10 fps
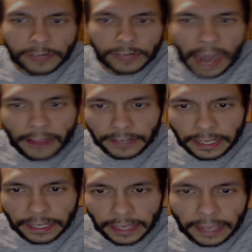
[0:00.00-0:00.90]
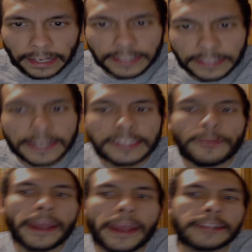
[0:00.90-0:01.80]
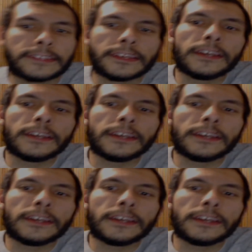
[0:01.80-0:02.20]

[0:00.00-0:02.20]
reality and anticipates